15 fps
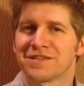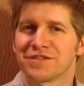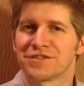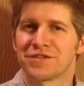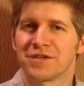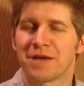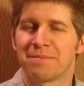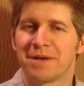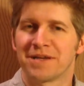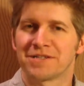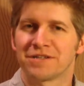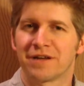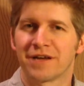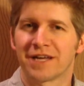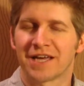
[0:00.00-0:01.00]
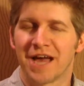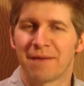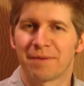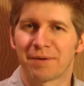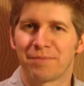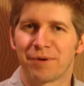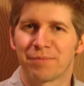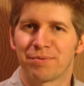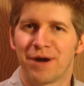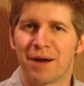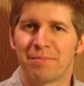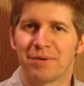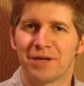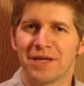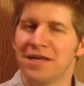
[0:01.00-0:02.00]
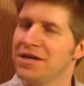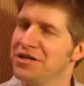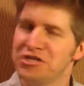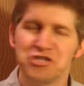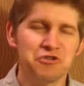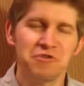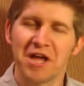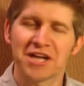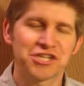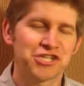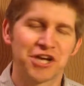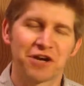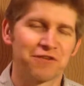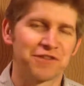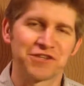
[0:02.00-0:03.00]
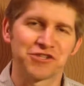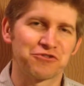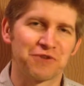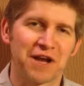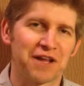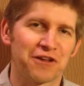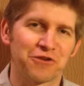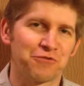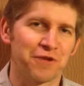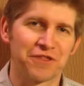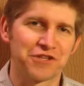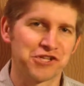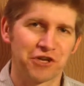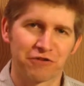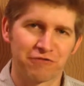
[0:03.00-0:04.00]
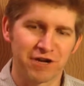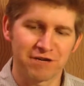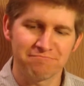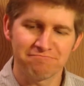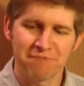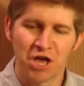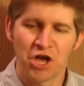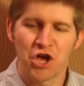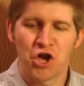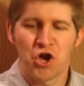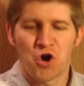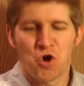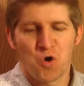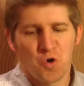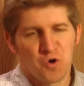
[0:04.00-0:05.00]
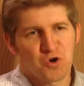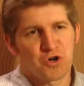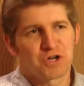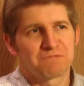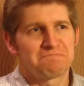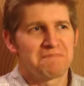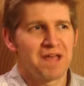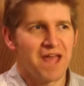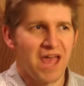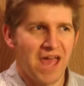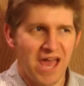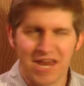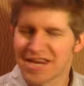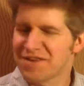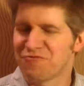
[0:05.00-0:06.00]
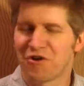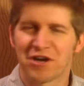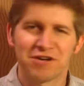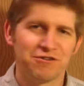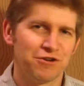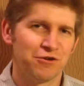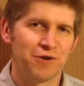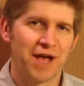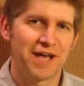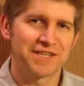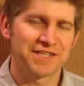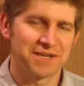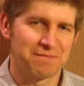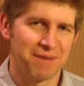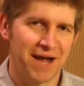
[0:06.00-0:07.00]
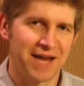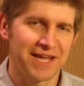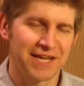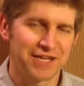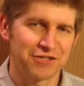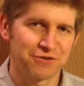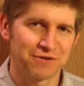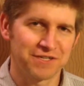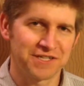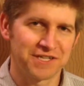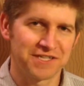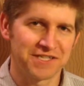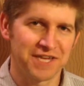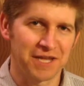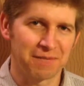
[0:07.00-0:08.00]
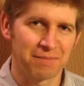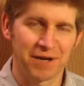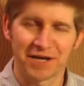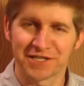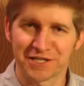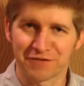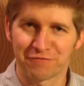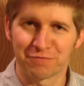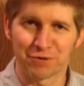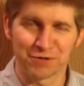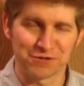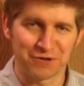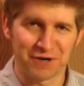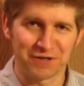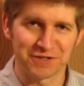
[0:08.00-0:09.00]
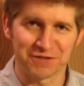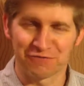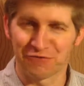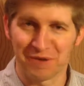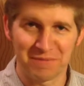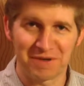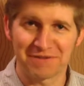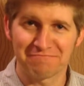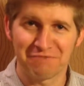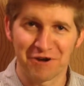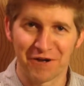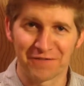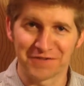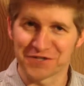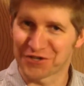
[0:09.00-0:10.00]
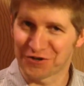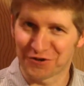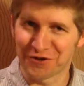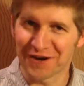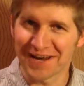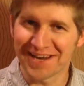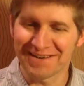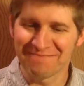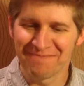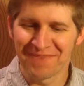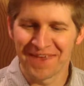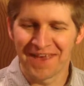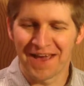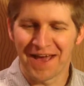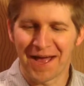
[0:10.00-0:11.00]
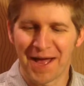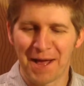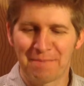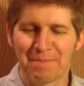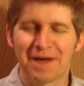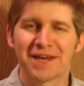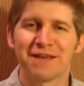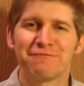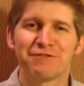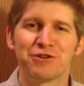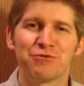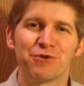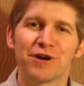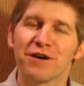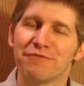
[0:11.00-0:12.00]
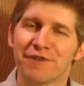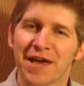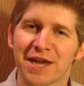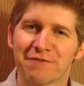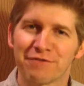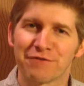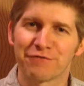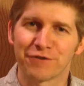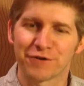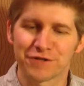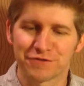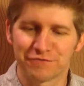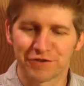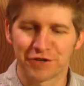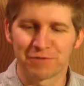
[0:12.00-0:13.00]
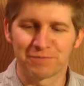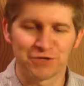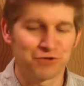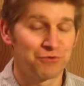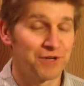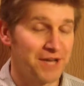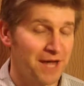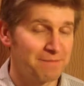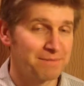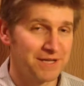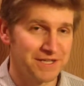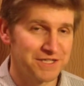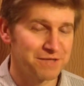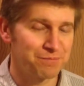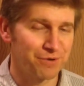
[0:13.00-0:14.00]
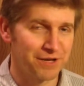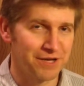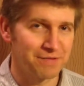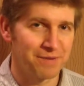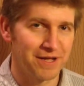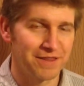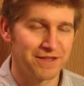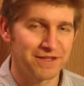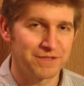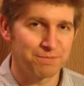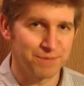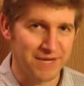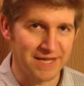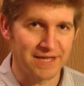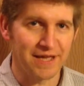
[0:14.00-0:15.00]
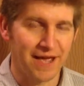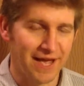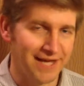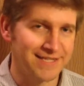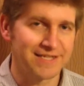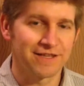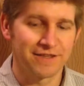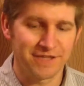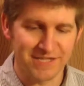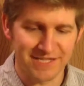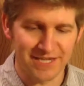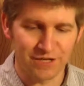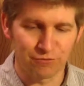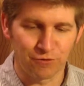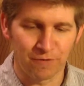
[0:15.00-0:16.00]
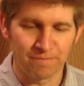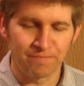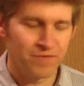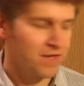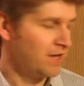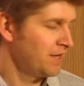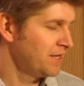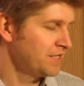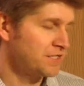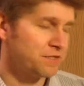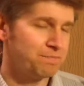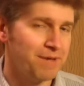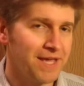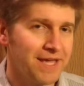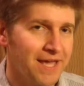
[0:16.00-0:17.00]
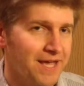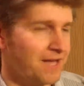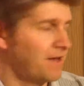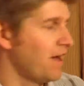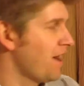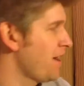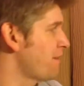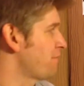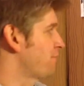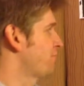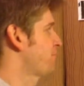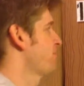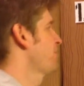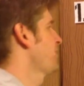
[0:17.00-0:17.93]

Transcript: is based on a comic book property, do not share this trailer with children or anyone who has an abiding interest in seeing positive portrayals of women on screen. But if you were a fan of the first film, you will not be disappointed by this peek at the sequel. Speaking of